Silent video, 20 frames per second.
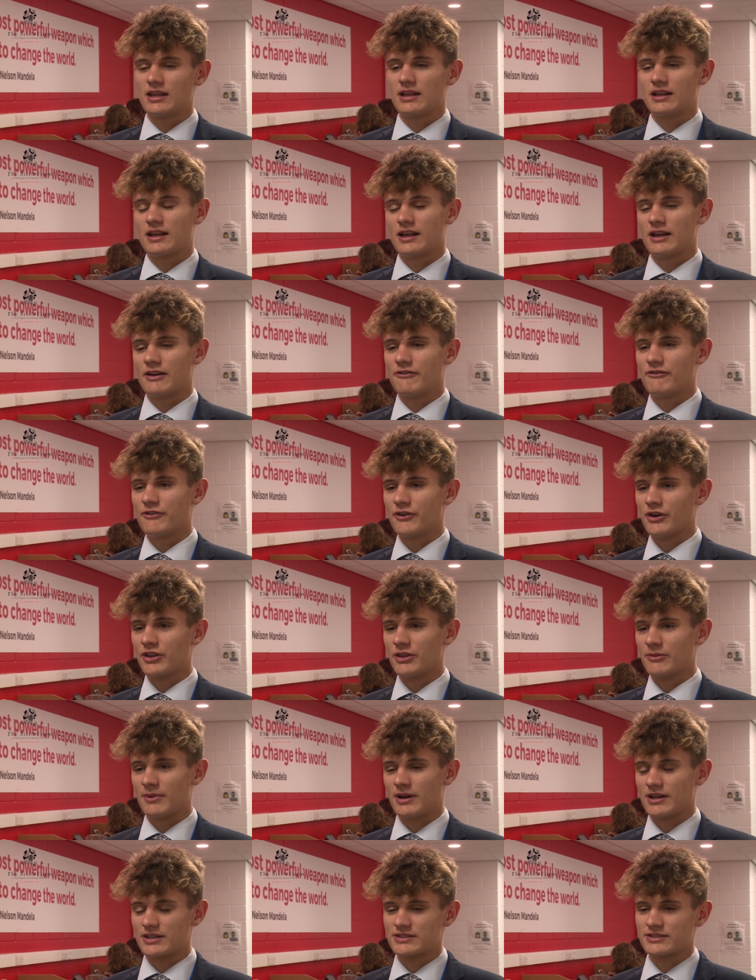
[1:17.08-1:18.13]
uh, further
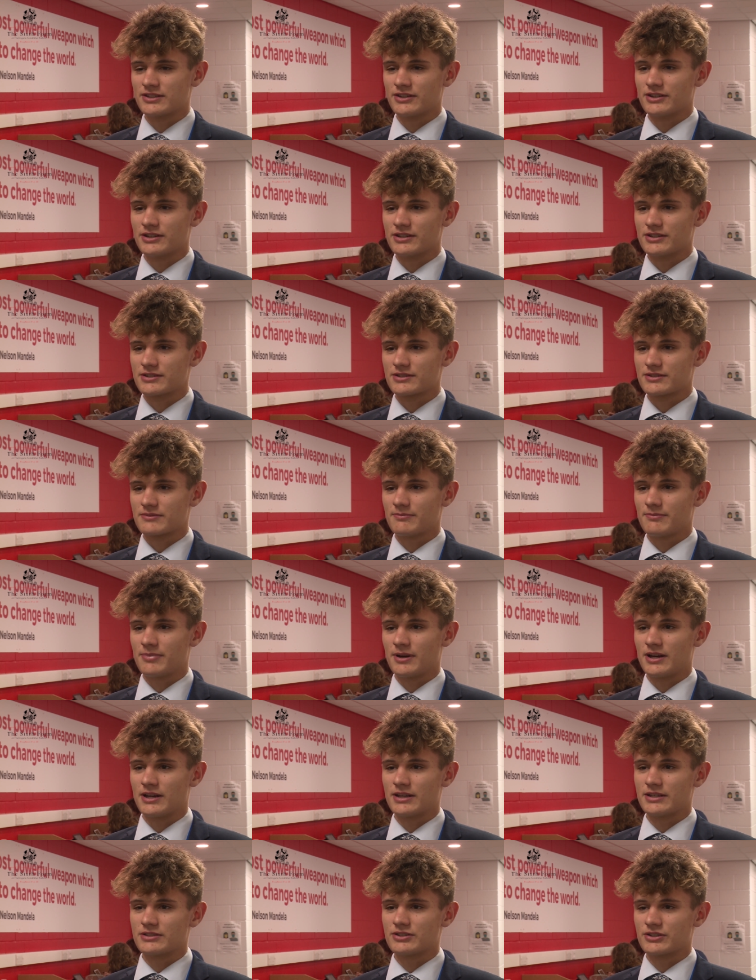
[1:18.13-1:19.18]
my studies
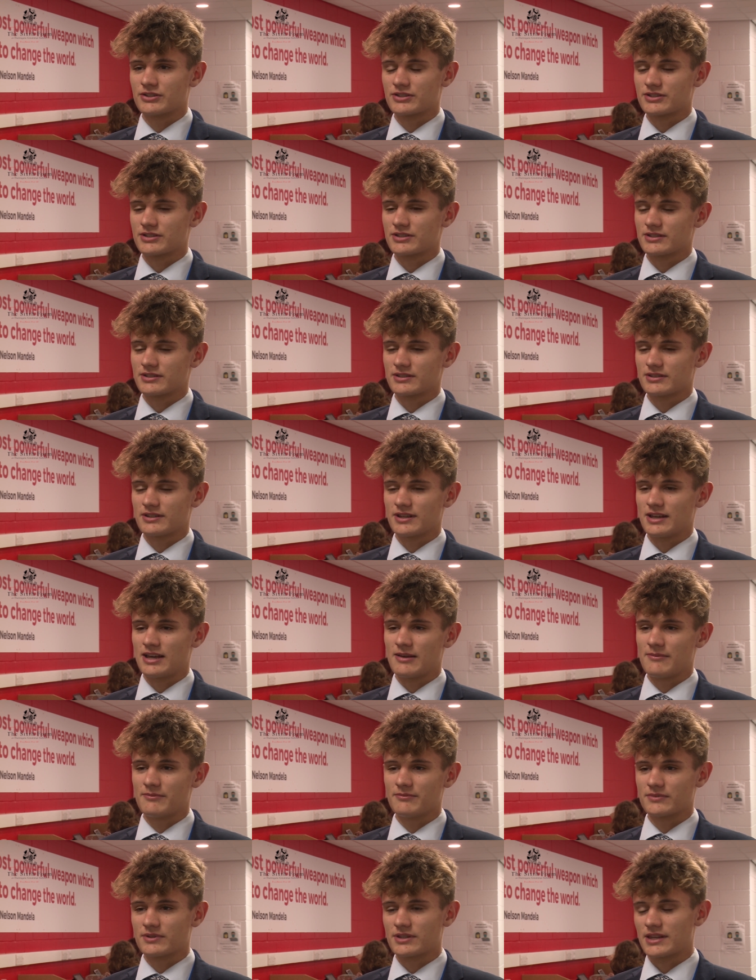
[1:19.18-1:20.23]
by just
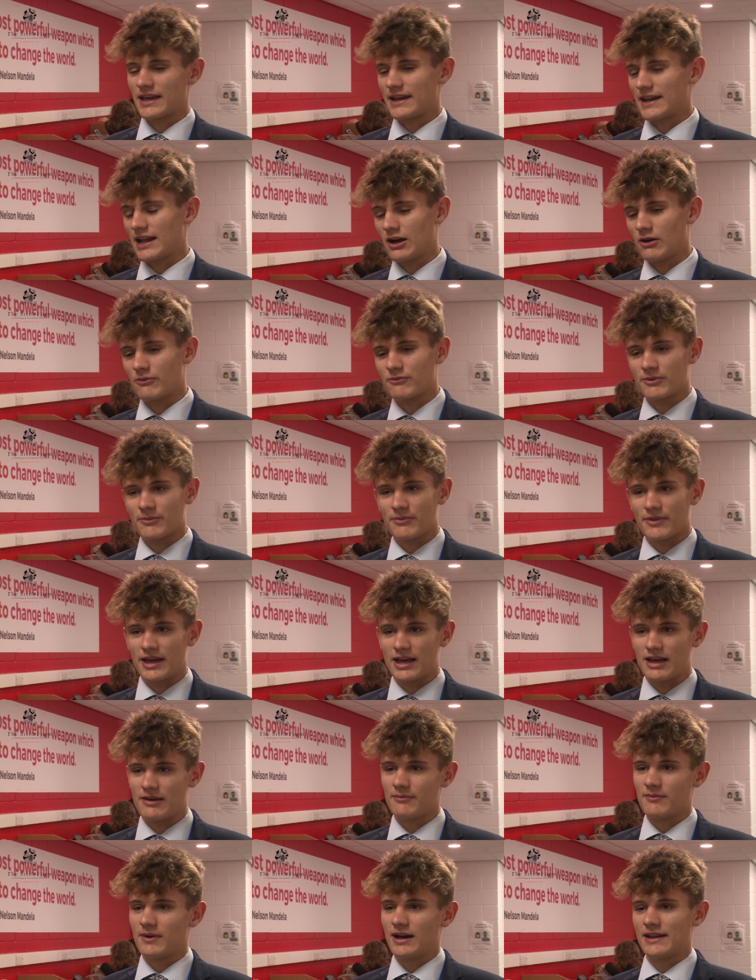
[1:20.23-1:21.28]
um, getting help from
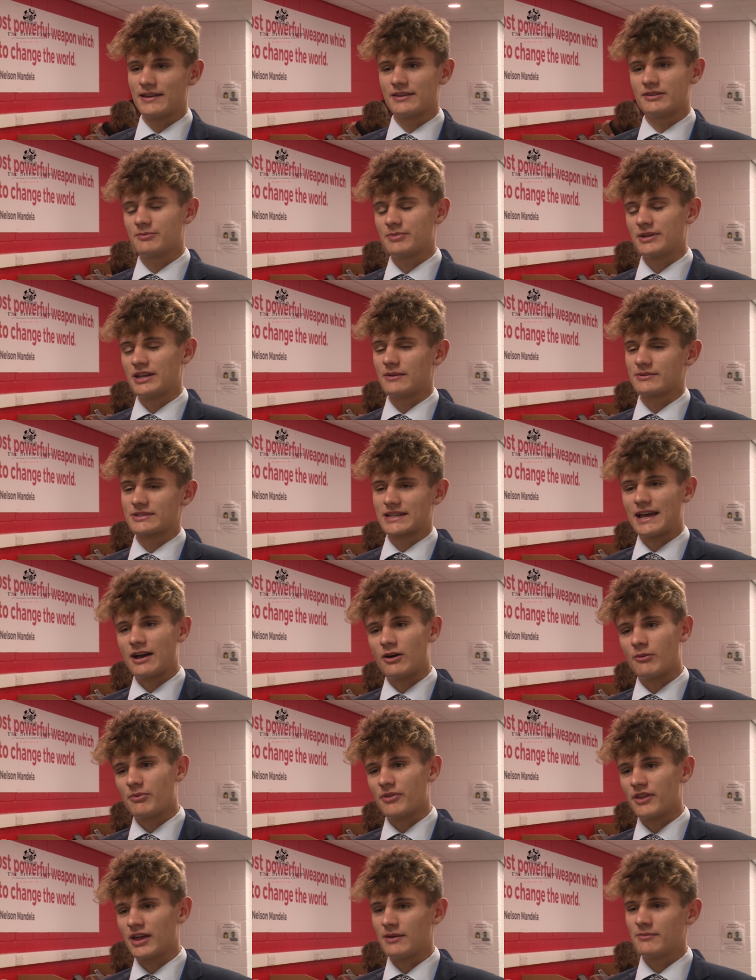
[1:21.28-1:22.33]
them and being able to
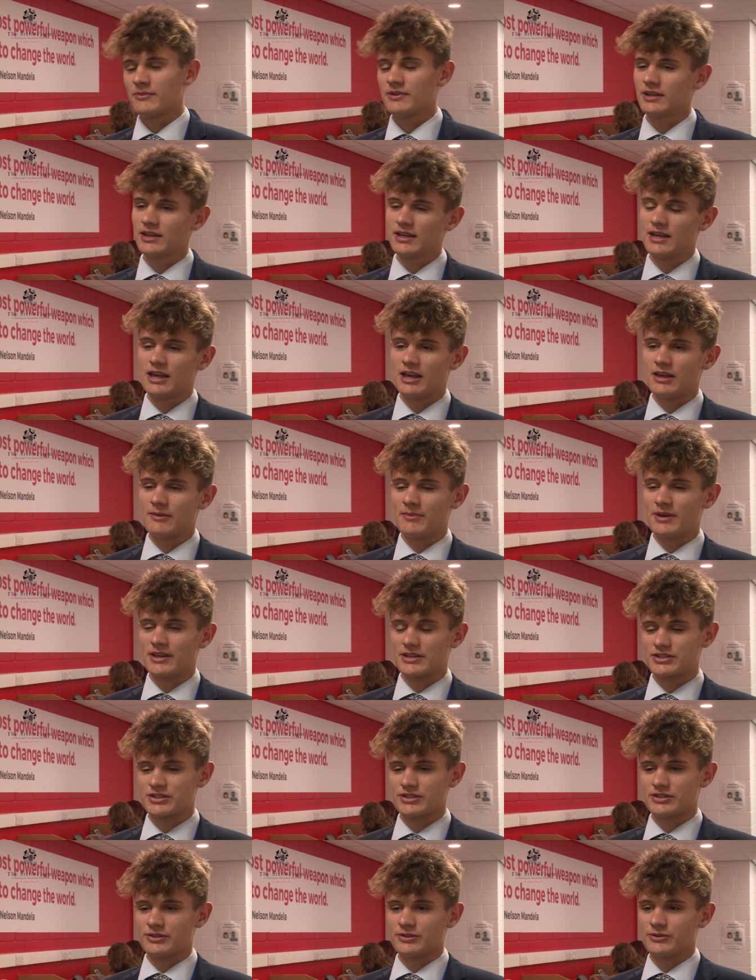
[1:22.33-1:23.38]
help them. It
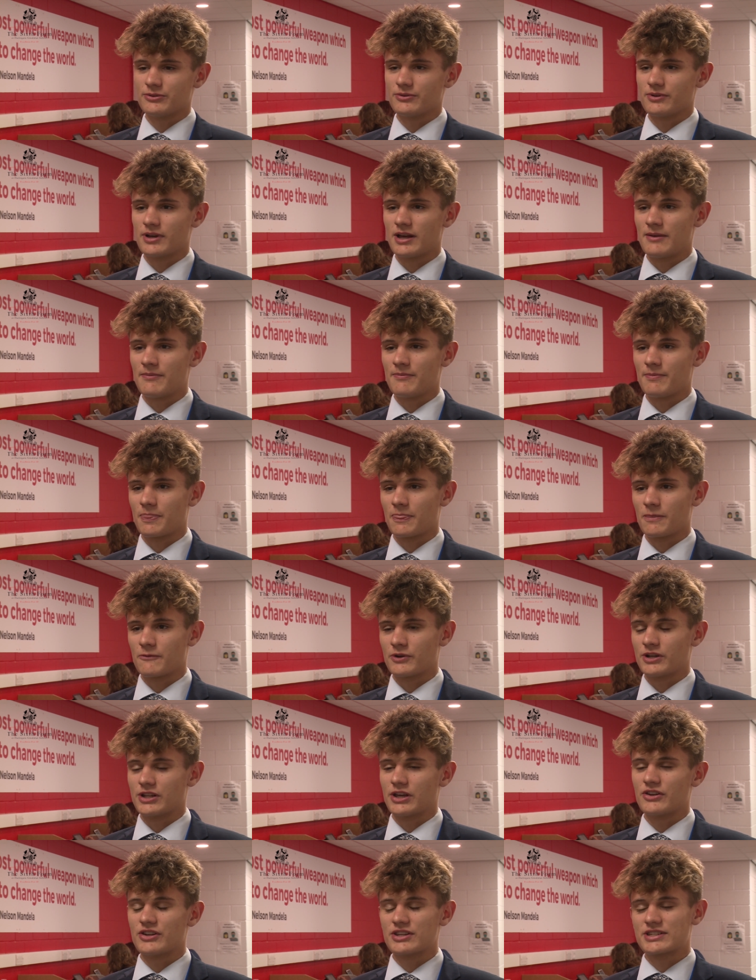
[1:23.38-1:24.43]
makes you
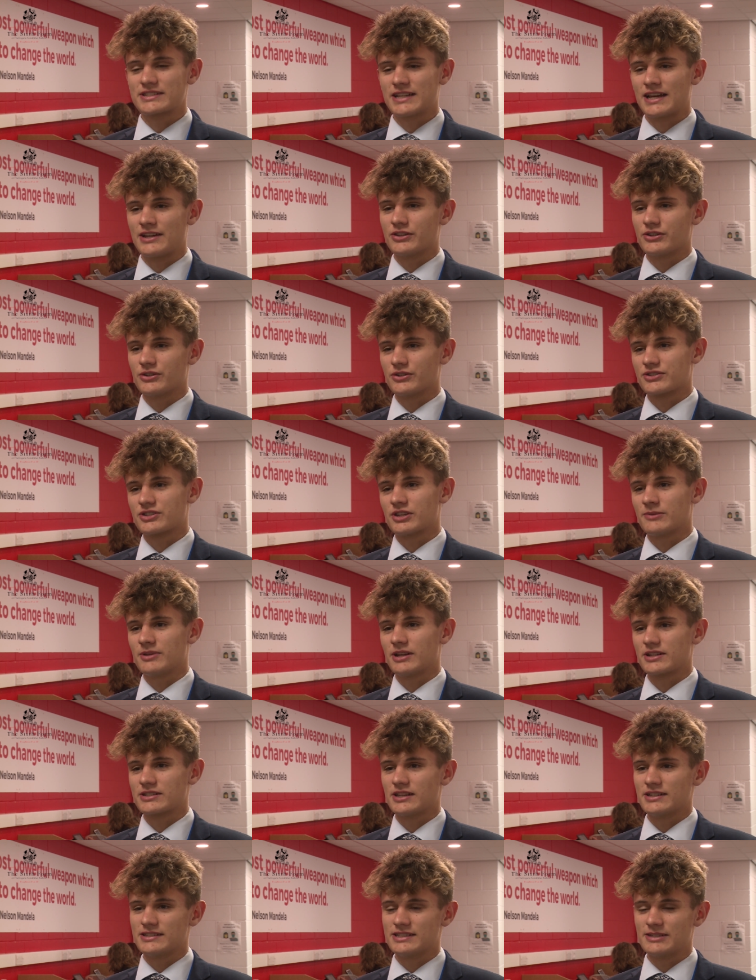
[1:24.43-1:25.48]
really understand your
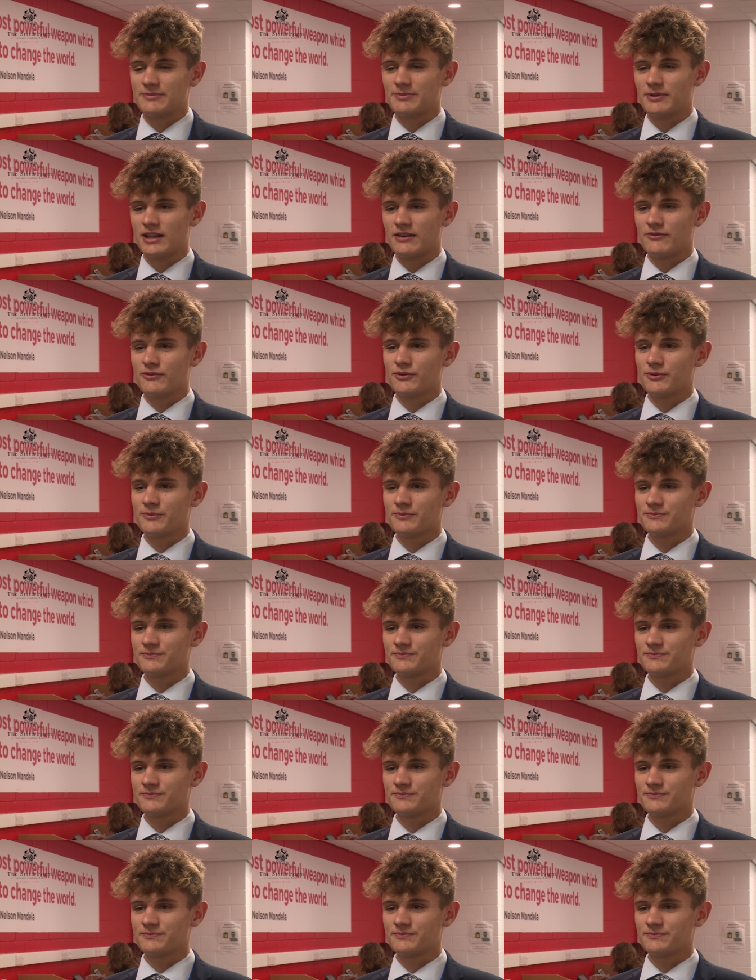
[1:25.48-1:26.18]
subject at a deeper level.